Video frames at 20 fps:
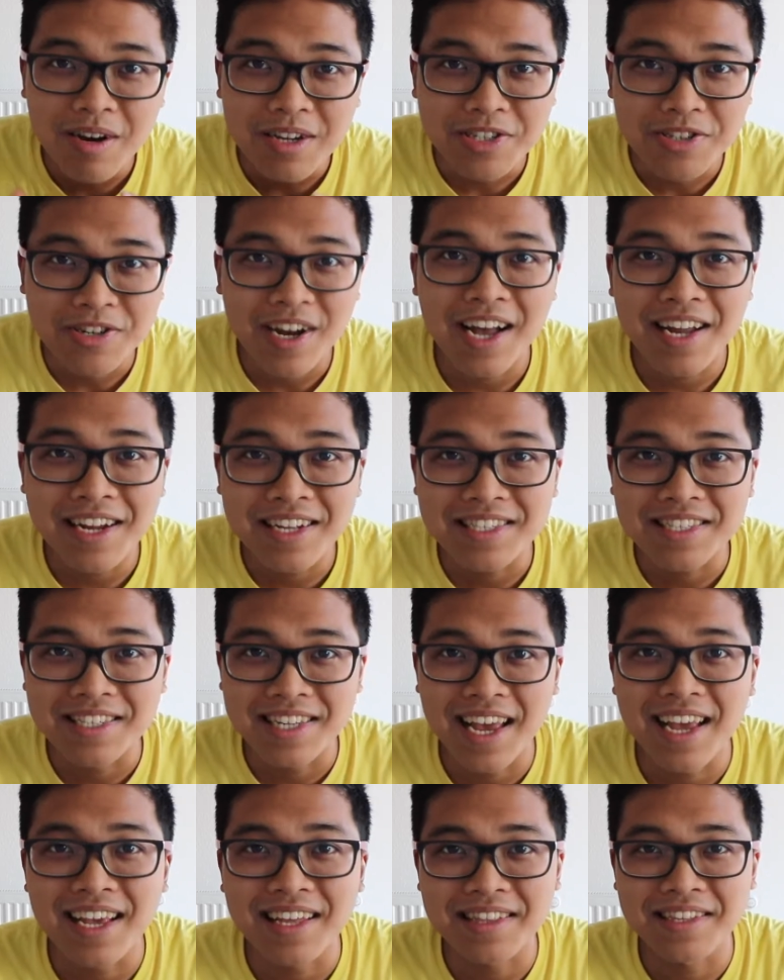I tried to
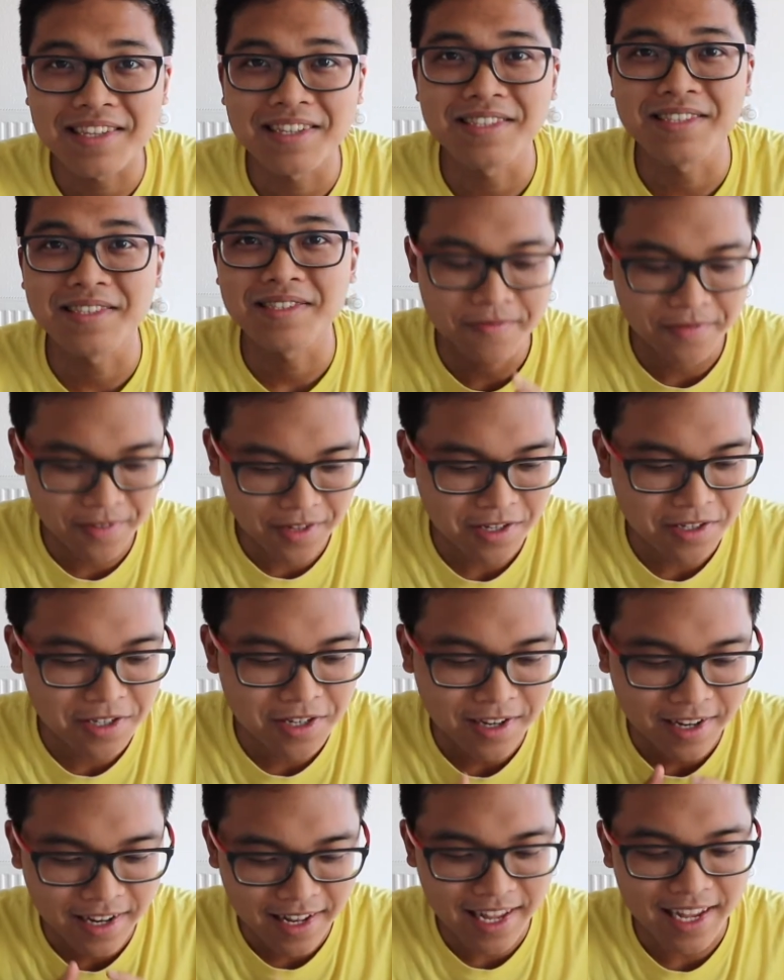take this
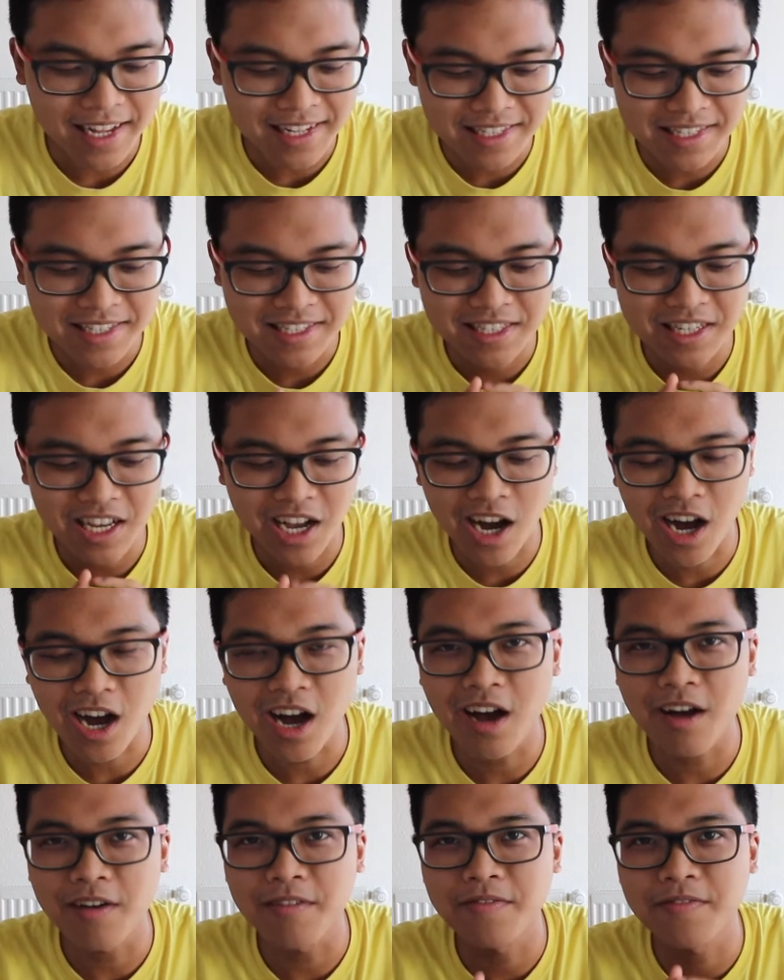filter lens
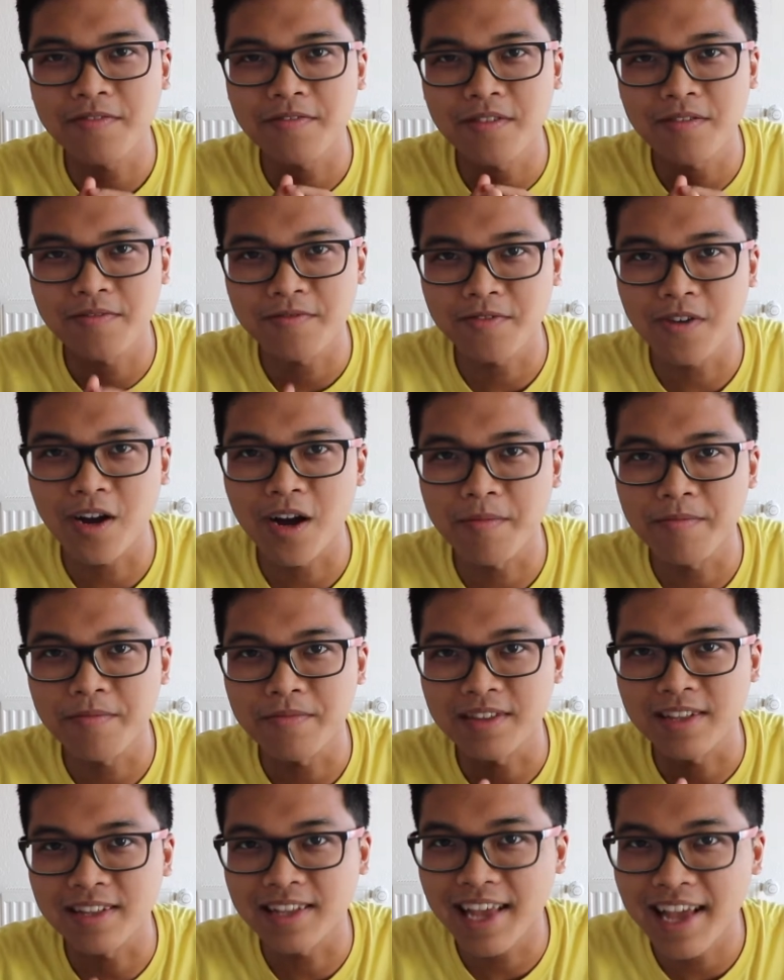off
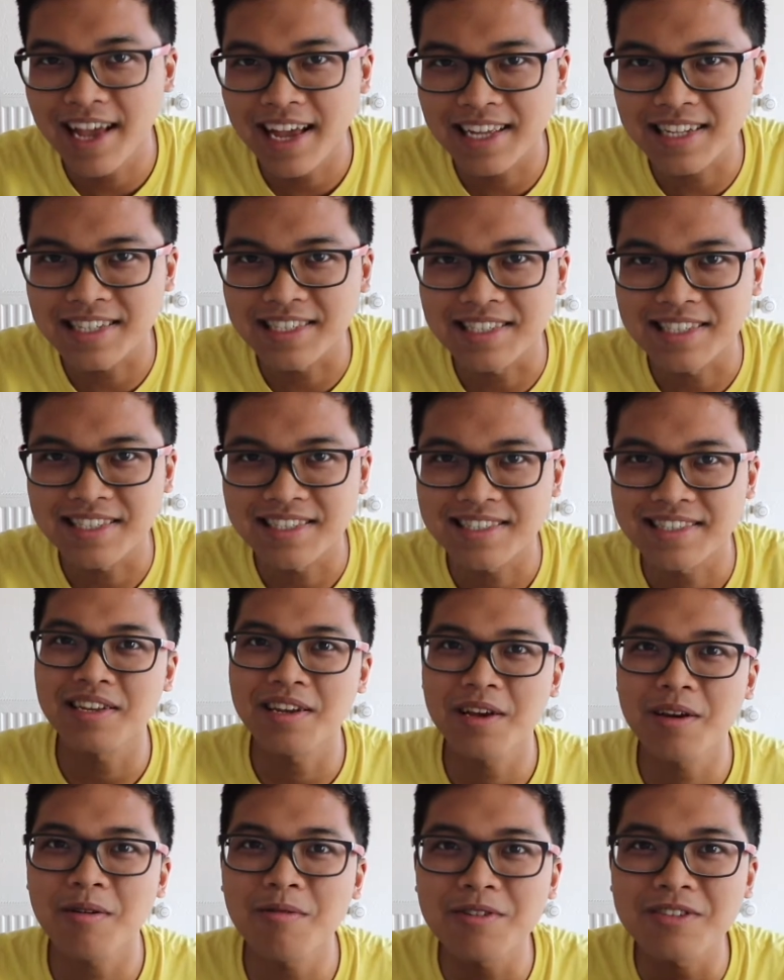from the lens.
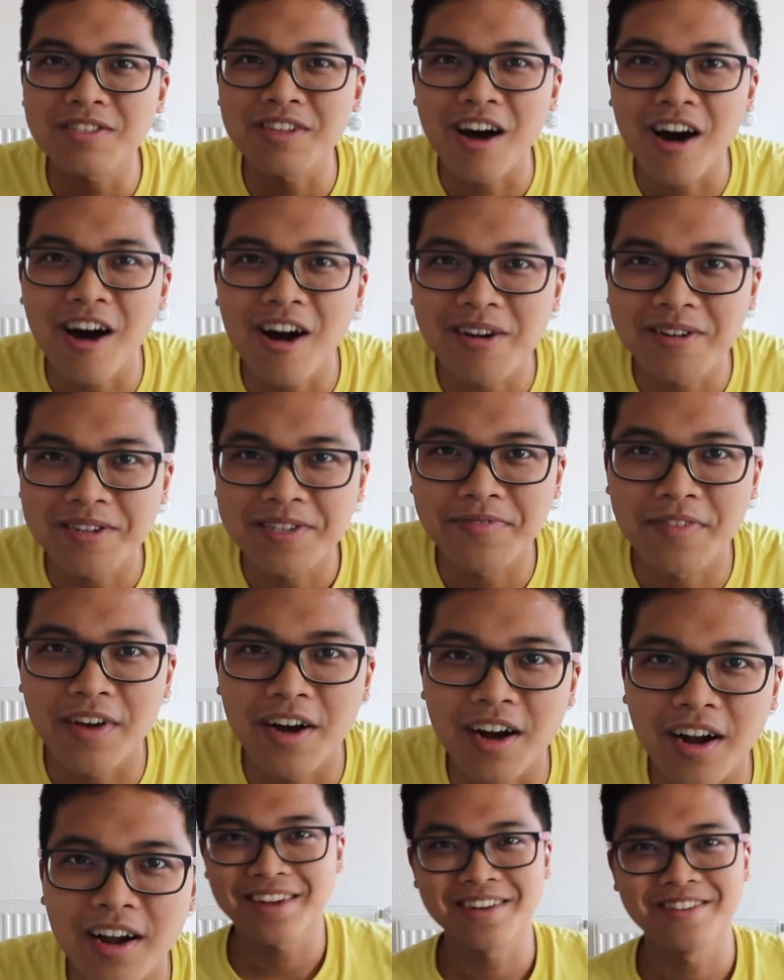It was hard as
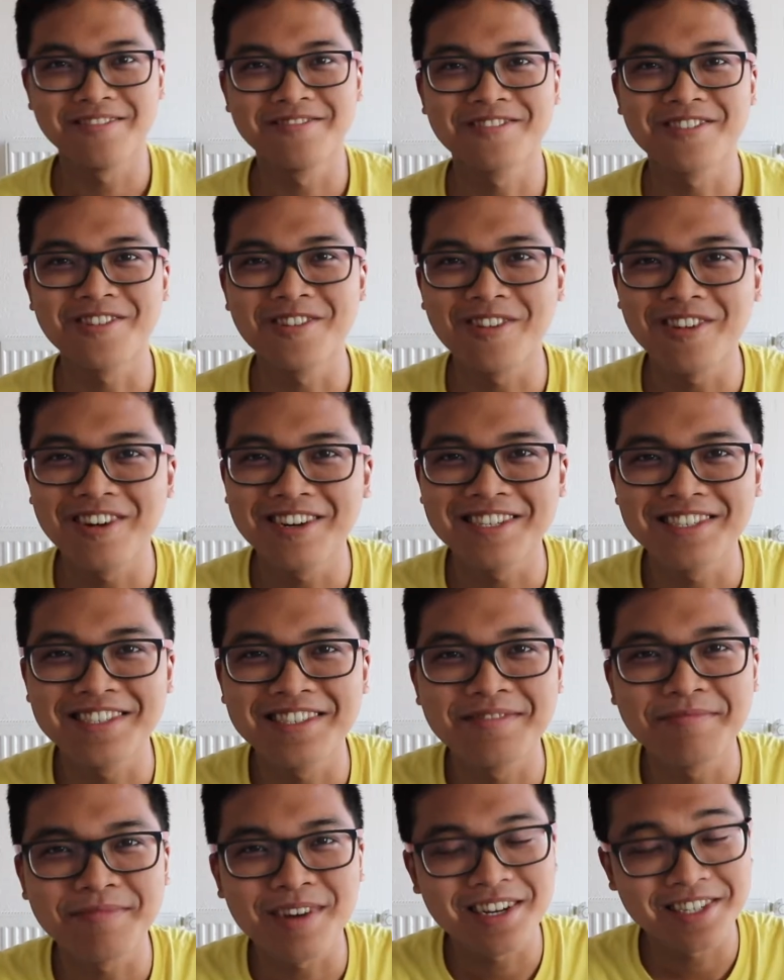fuck. Of
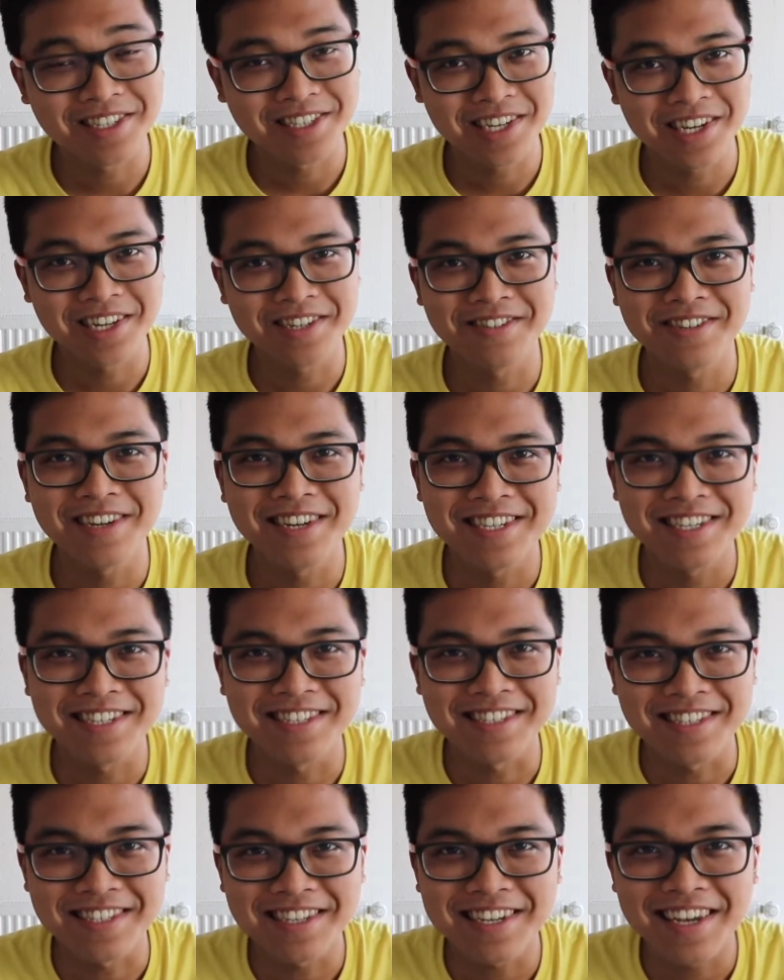course, my
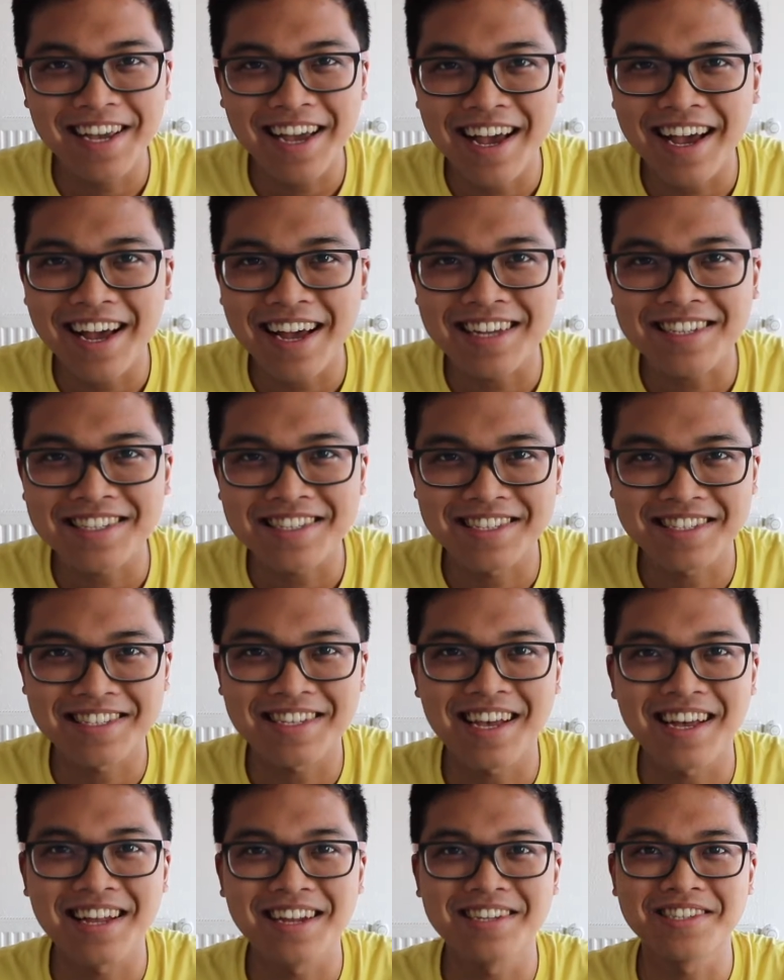Generation Z ass
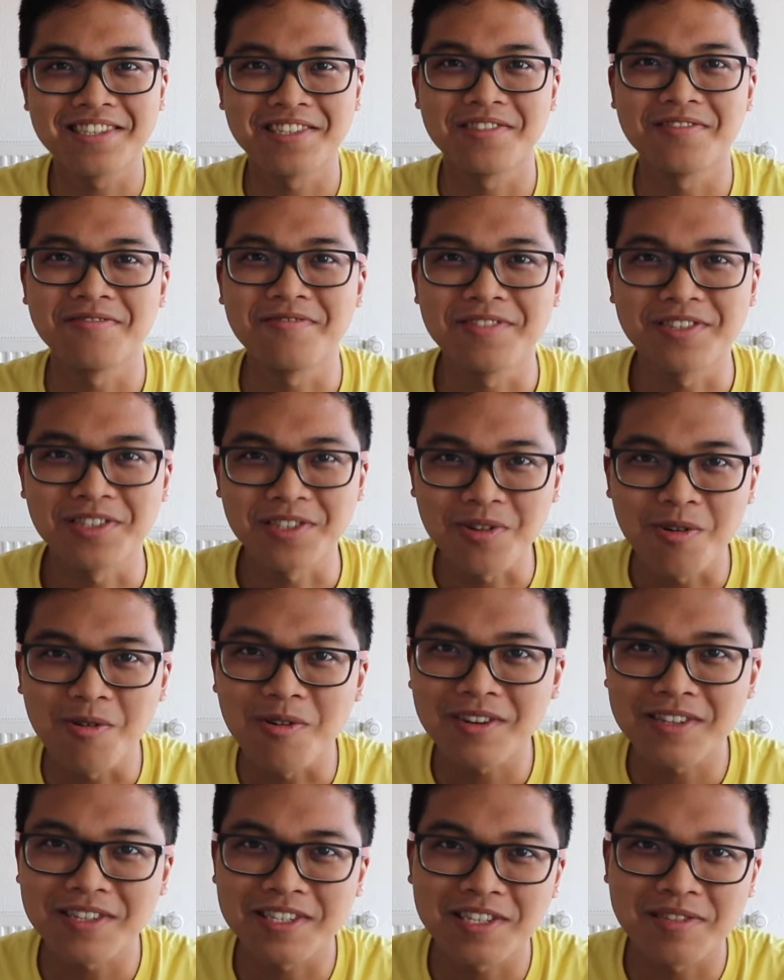decided to
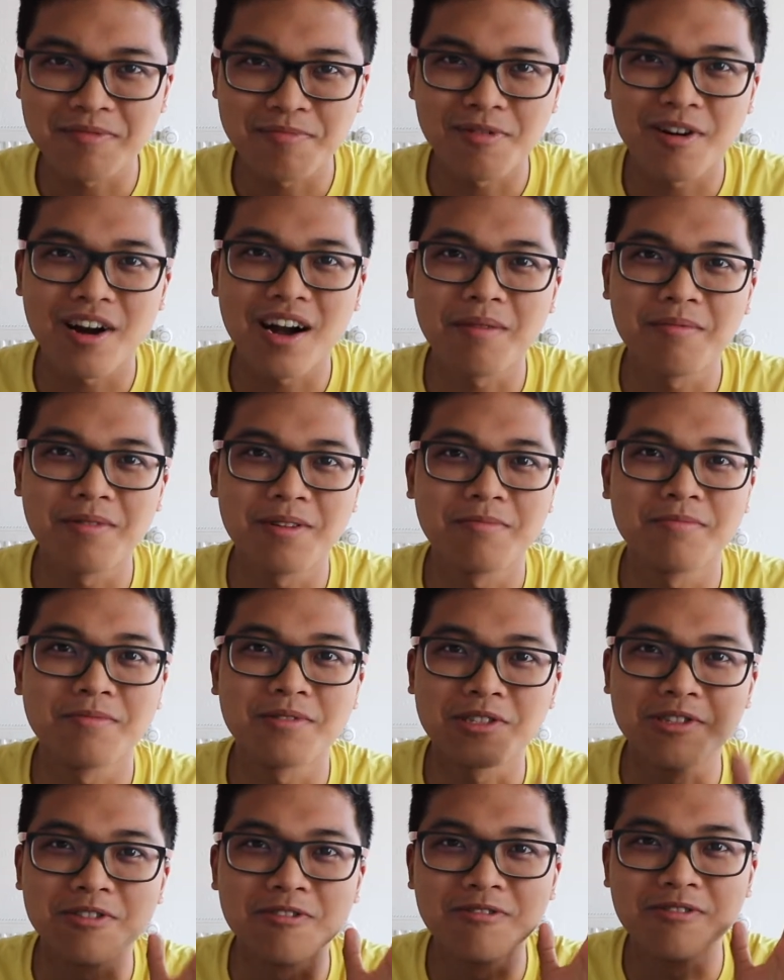resort this problem
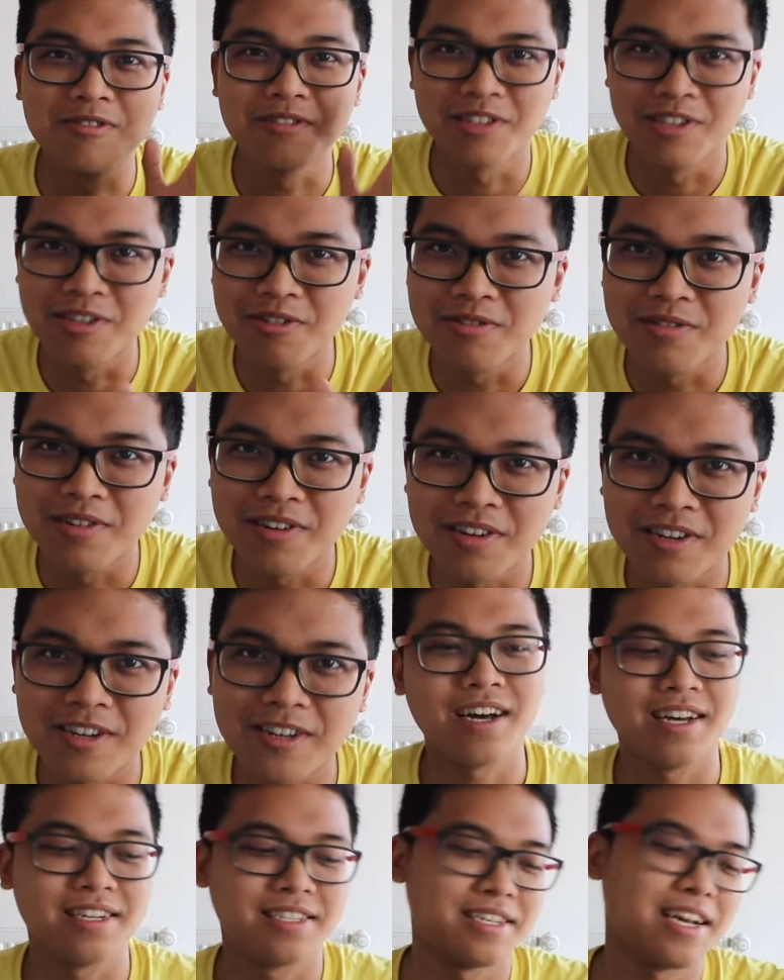to
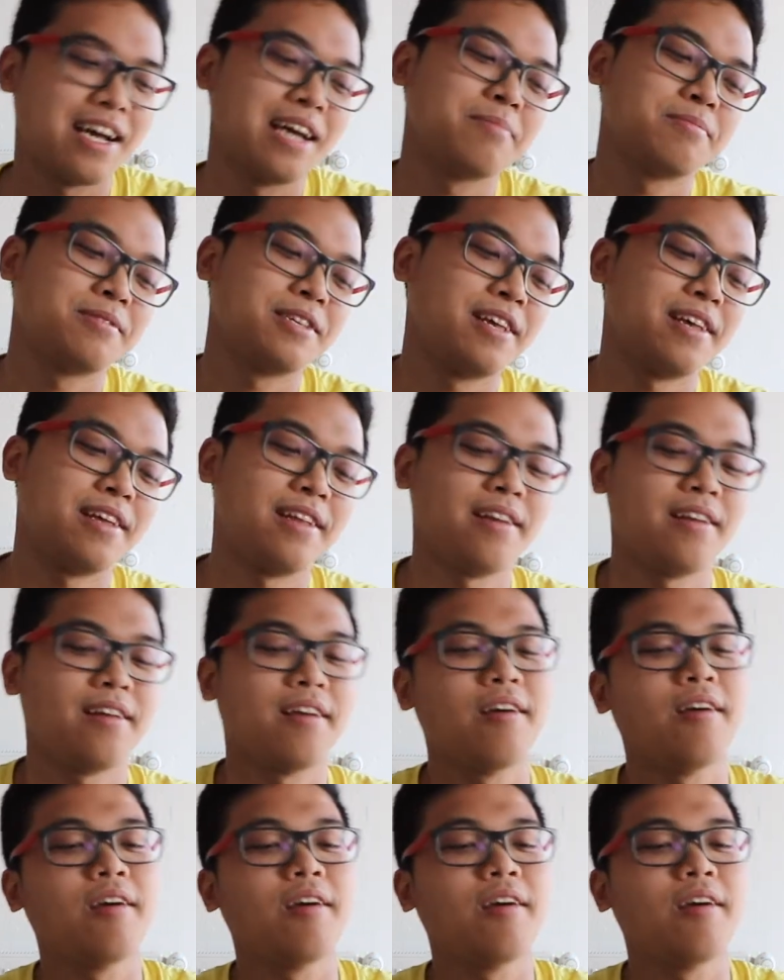Google. I typed in